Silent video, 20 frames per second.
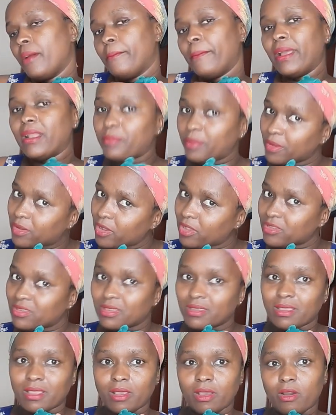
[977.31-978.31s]
but
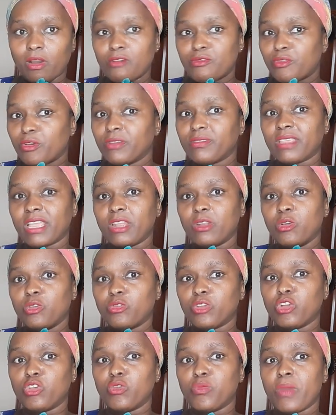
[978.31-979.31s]
because of course I
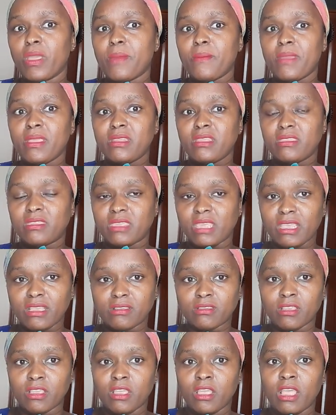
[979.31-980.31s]
don't want to buy many
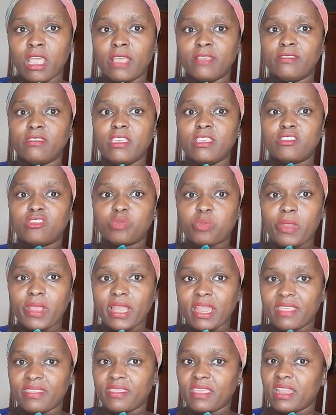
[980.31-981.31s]
things, they
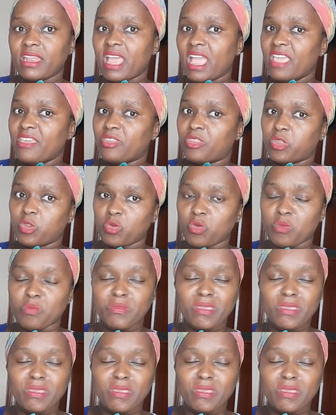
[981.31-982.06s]
spoil and then I throw.